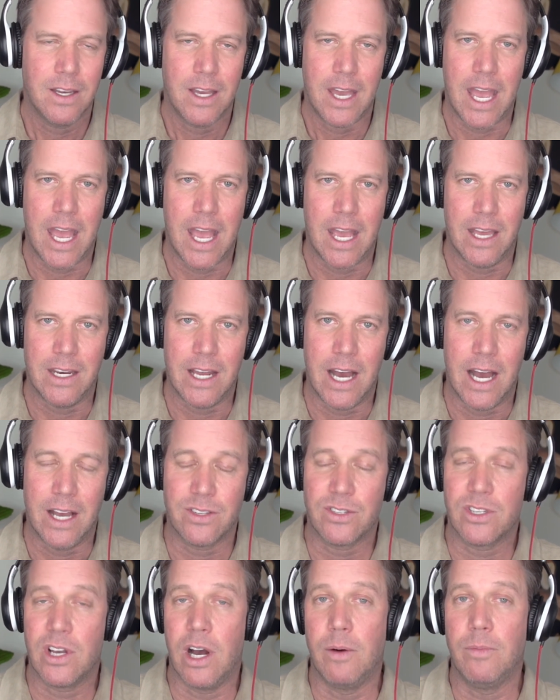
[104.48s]
And
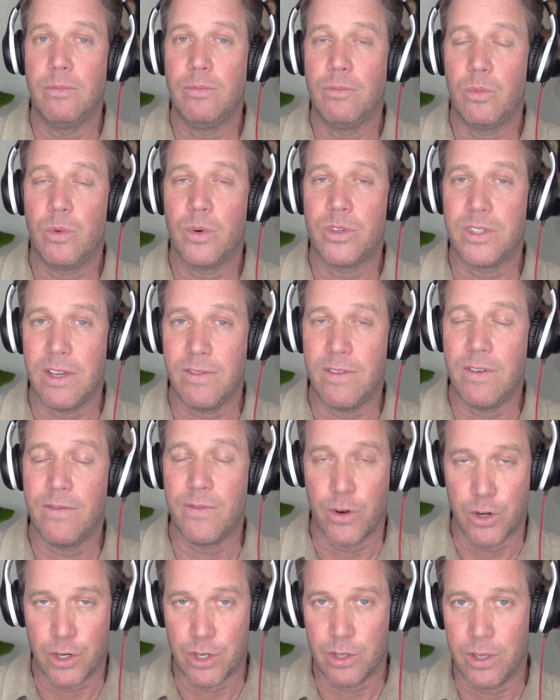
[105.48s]
some was even
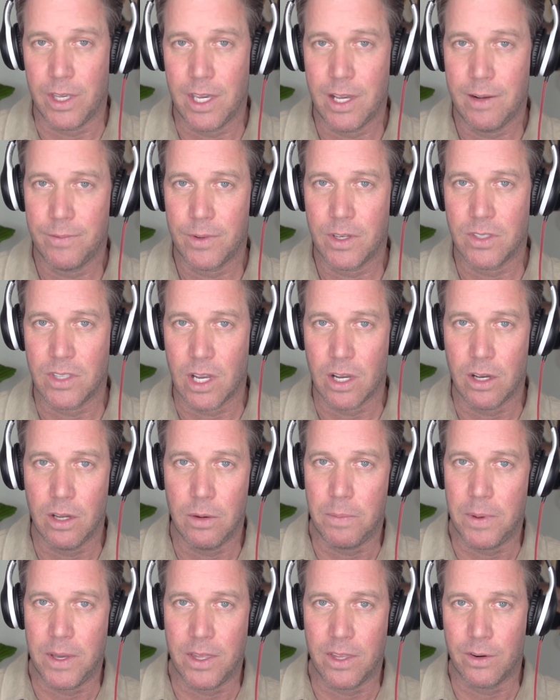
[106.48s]
virtually because they
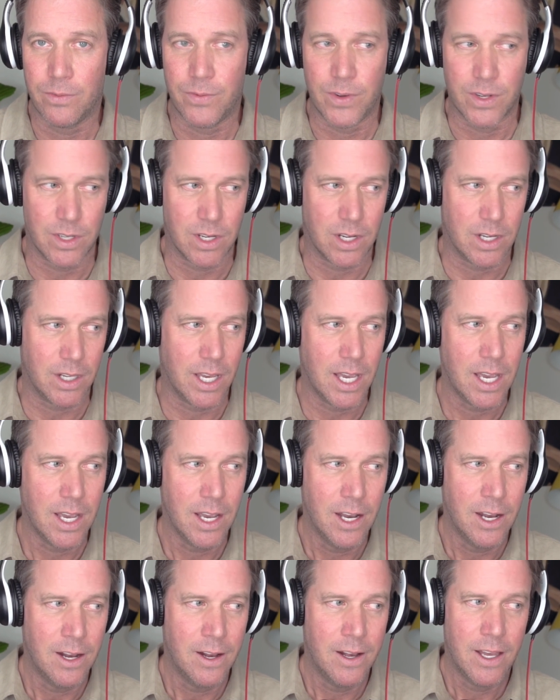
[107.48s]
couldn't be there physically.
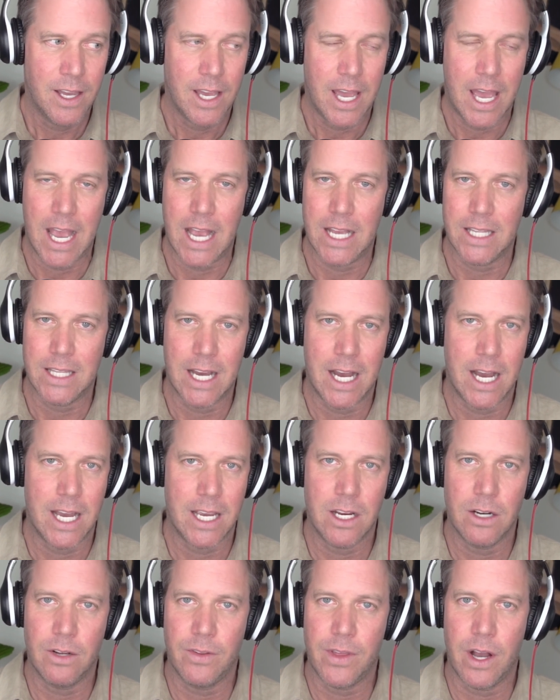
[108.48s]
And,
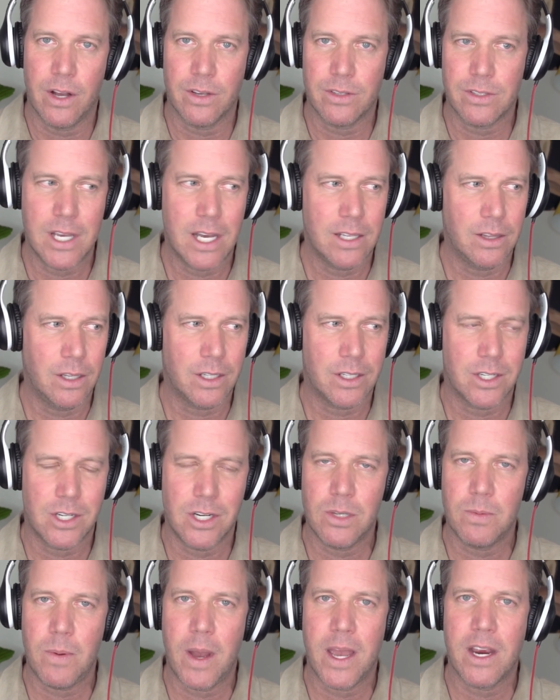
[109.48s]
they all said, look,
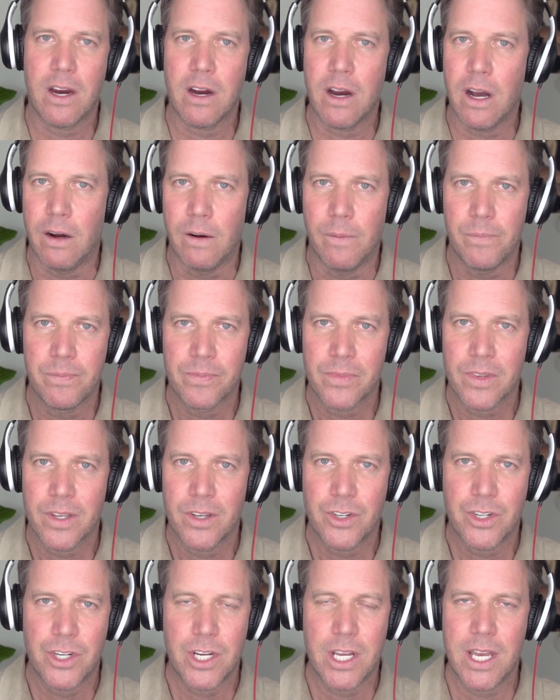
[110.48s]
she's my hero.
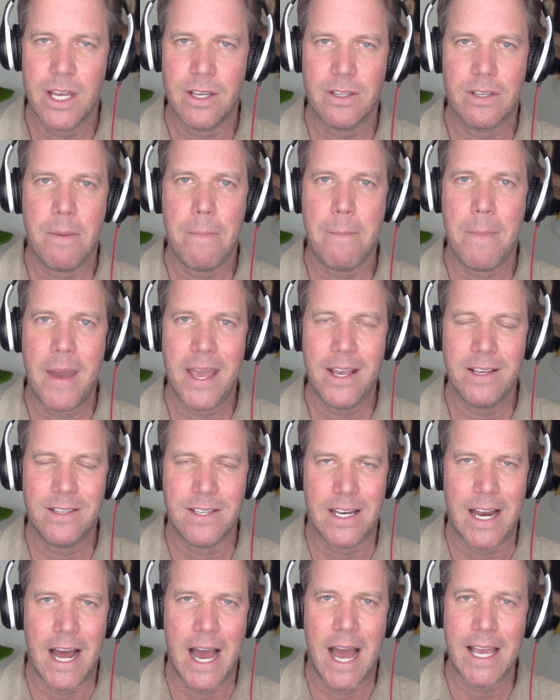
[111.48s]
She is
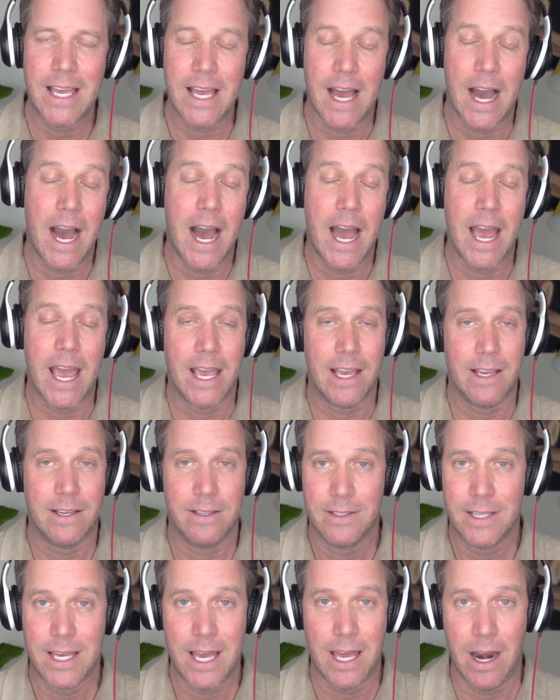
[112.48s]
amazing. I
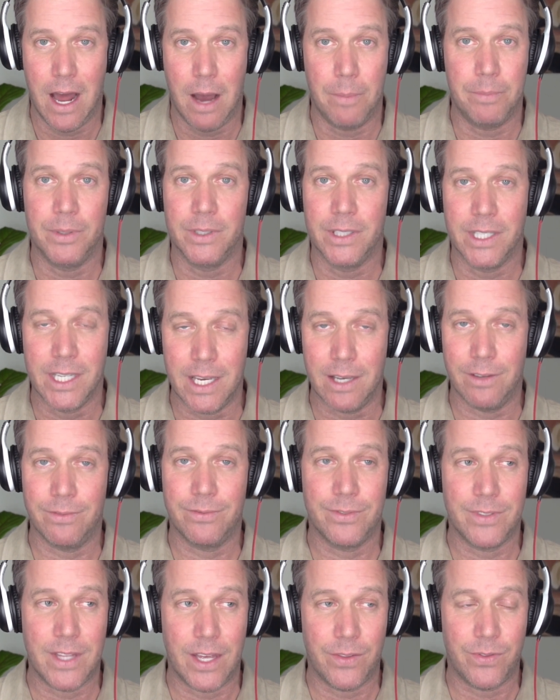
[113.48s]
cannot
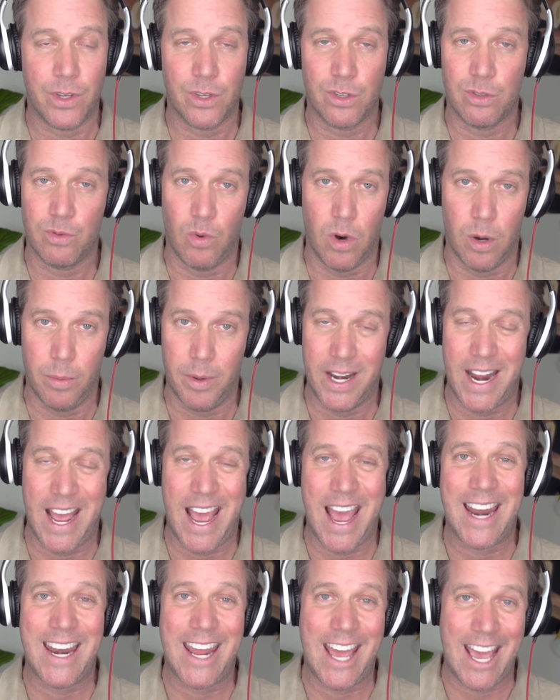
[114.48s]
believe that this woman
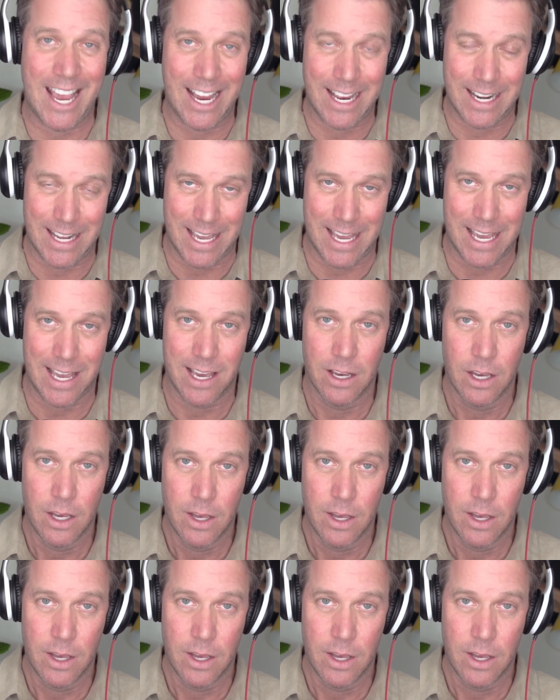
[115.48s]
at 80